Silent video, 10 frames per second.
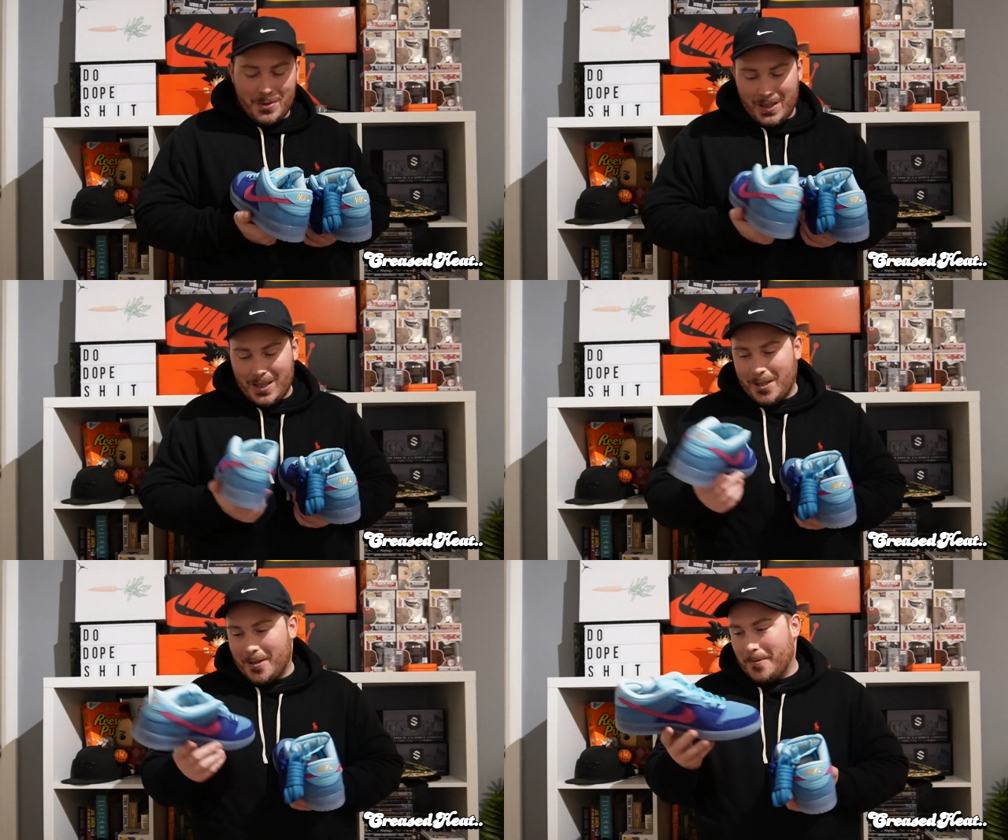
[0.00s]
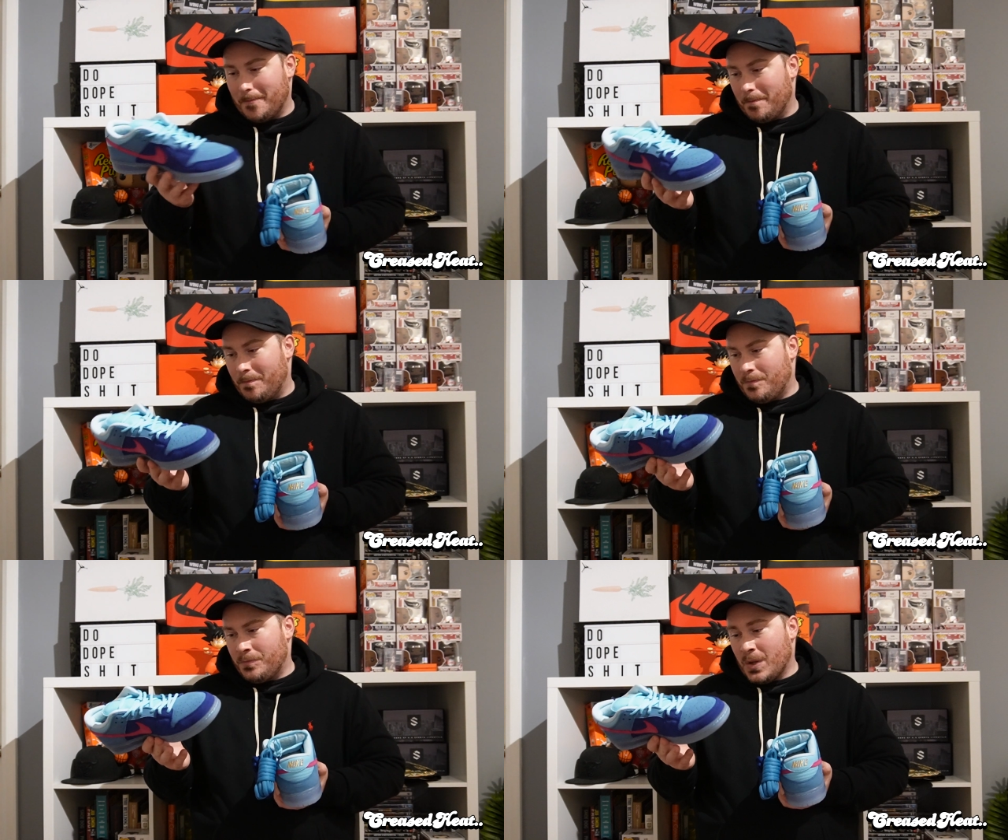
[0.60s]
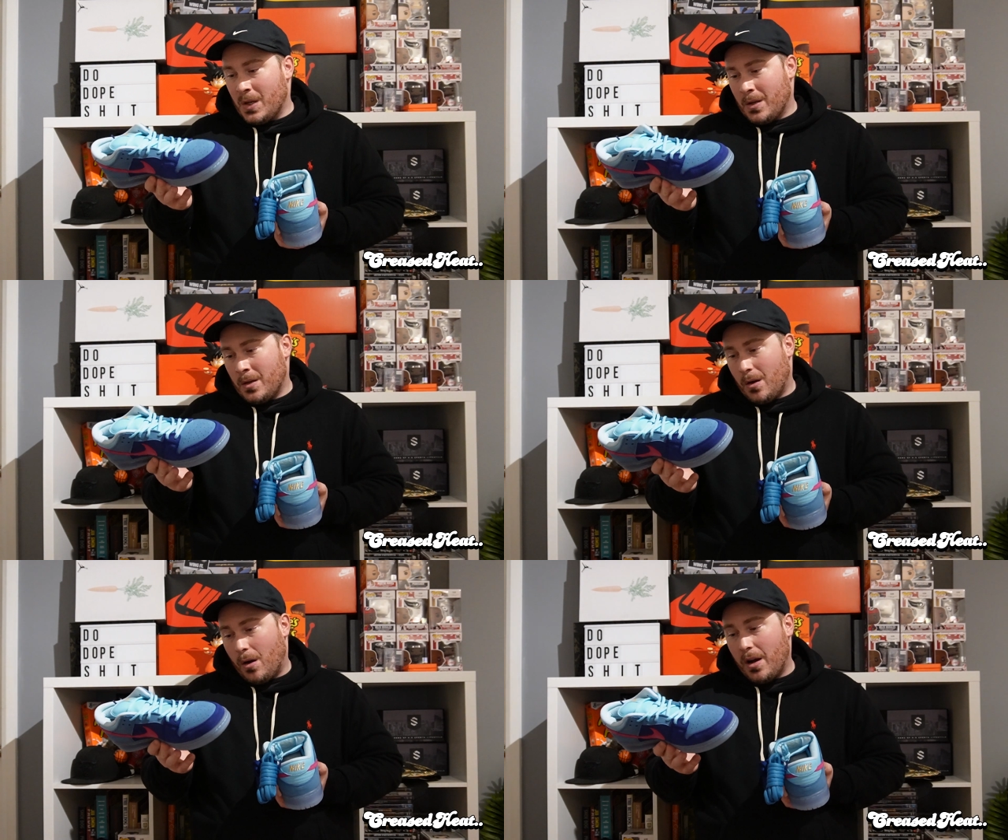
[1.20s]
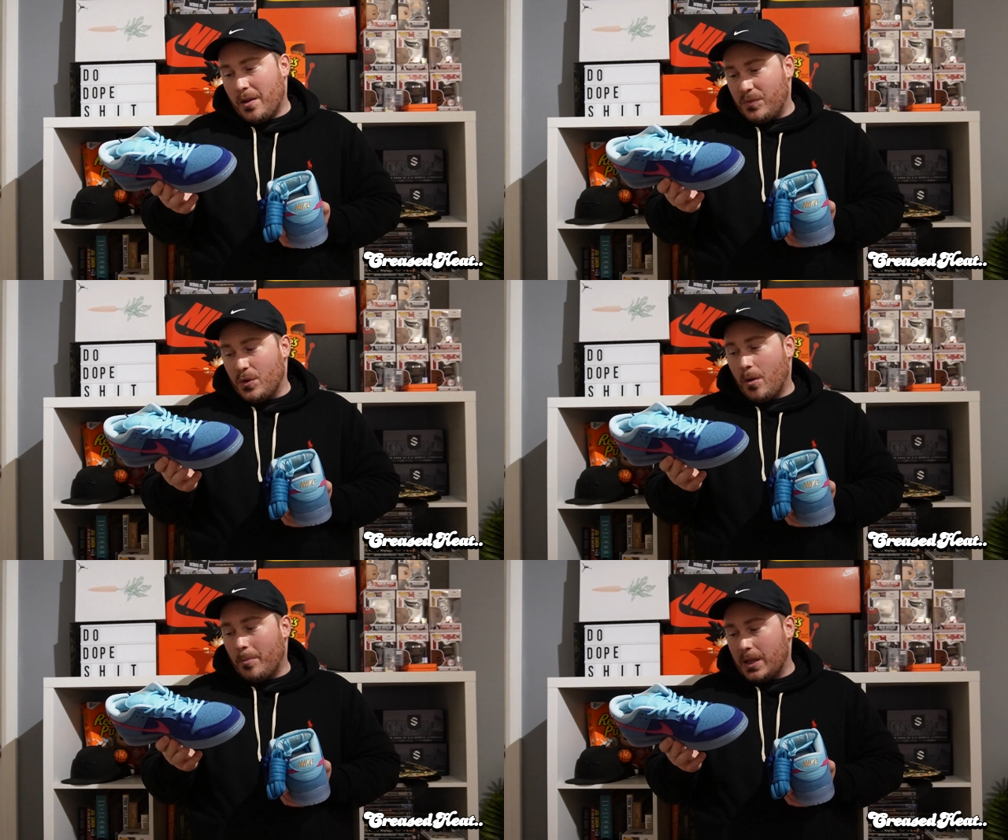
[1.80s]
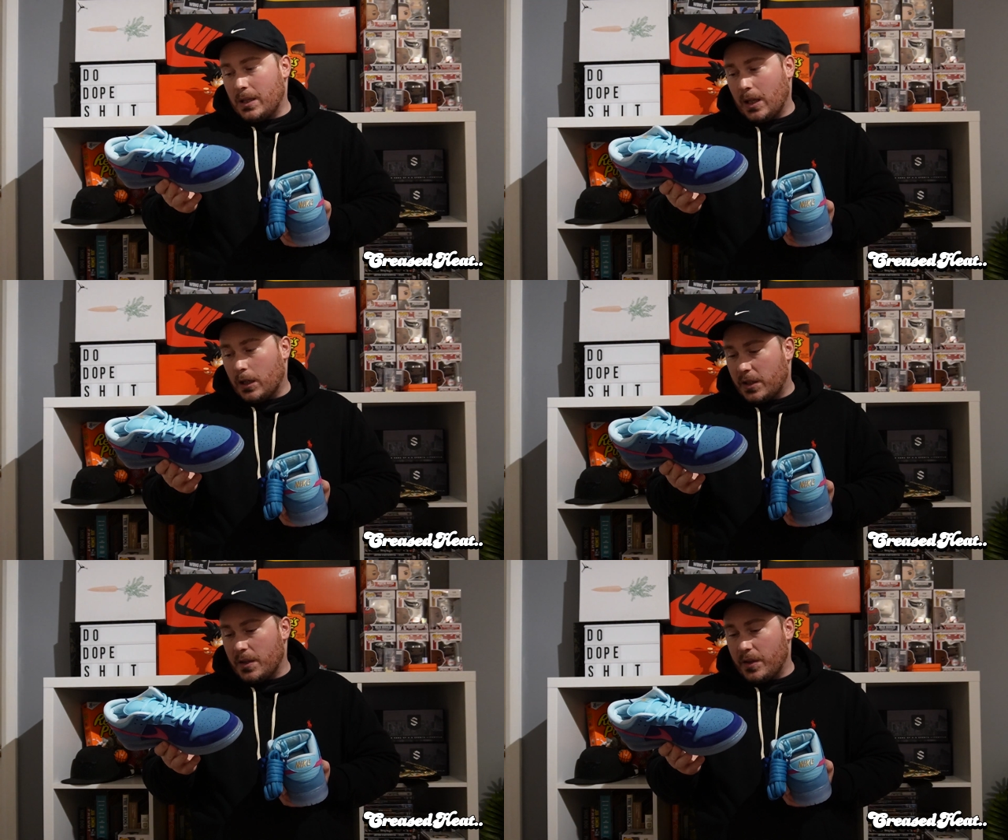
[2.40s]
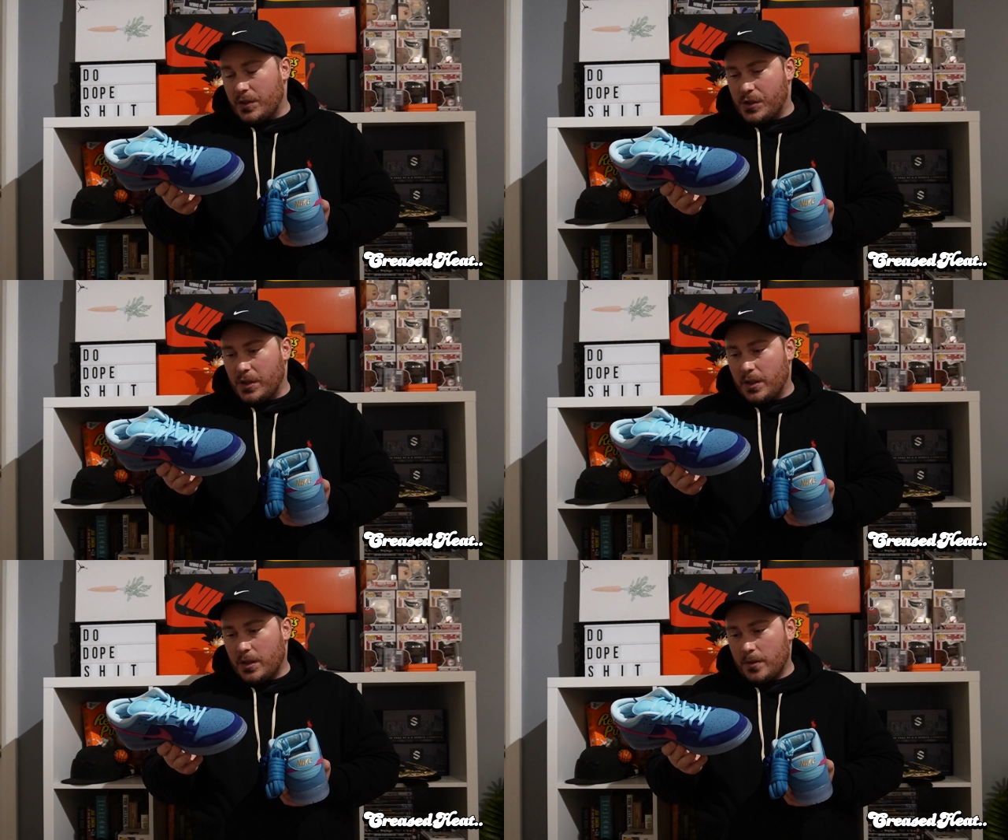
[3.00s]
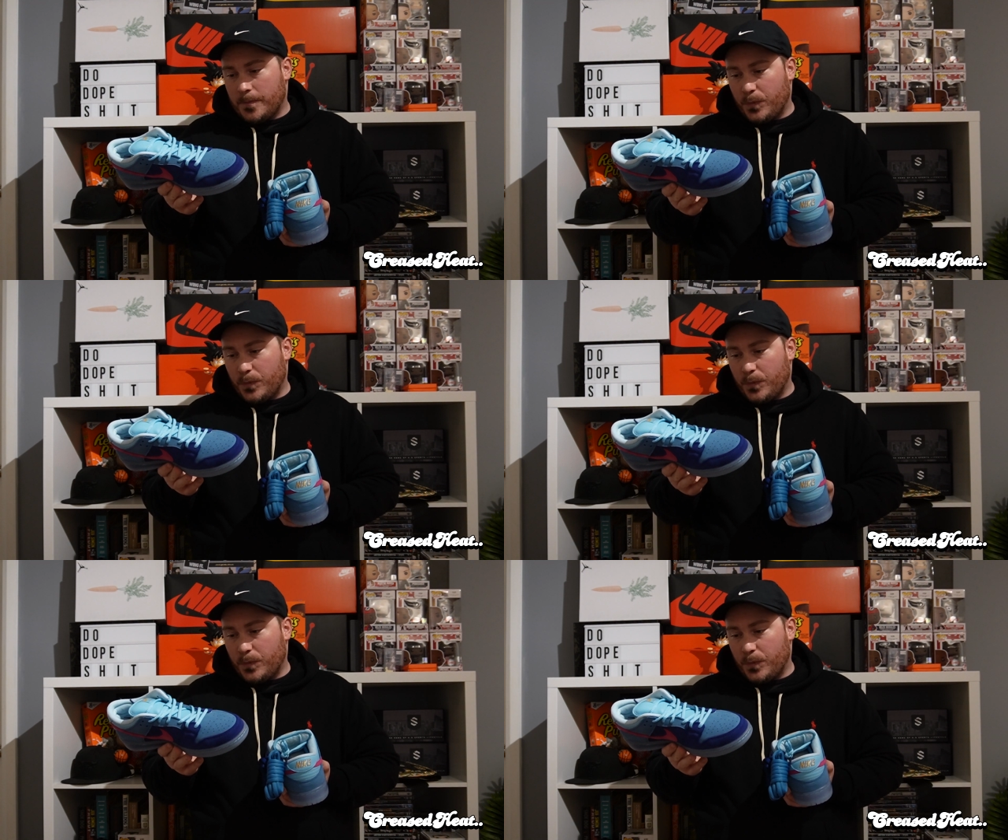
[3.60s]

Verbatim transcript: I have not been lucky this year